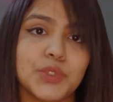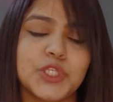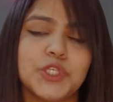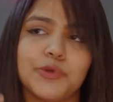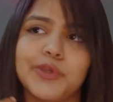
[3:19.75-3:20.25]

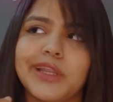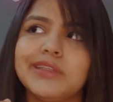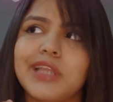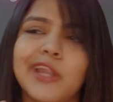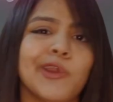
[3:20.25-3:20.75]
which you
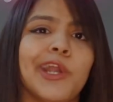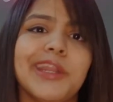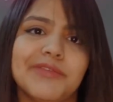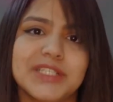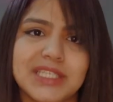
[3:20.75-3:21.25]
get annoyed
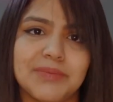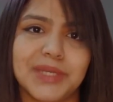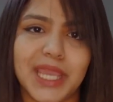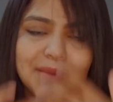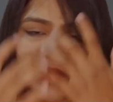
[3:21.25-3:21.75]
after some
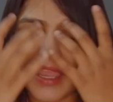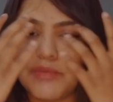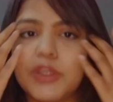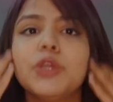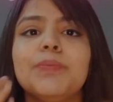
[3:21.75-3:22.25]
time,
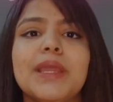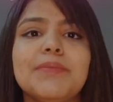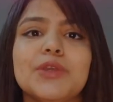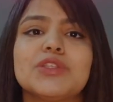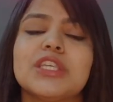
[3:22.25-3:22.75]
and when you play
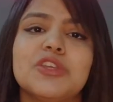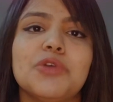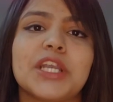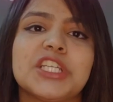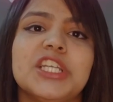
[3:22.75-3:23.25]
music
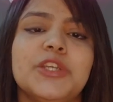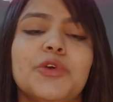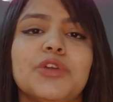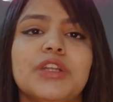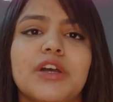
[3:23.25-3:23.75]
you actually
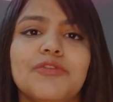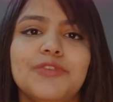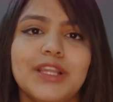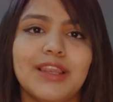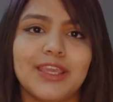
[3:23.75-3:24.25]
don't
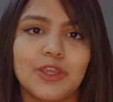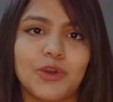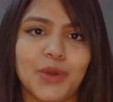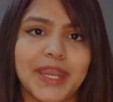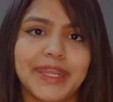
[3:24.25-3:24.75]
feel like
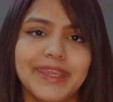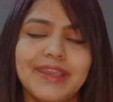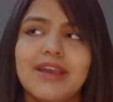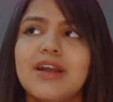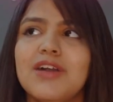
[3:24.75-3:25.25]
you're
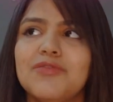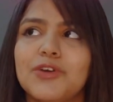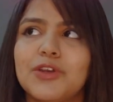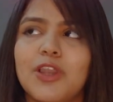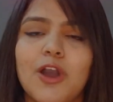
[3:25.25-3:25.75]
riding
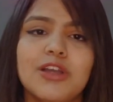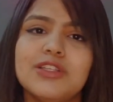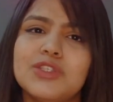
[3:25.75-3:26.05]
for long.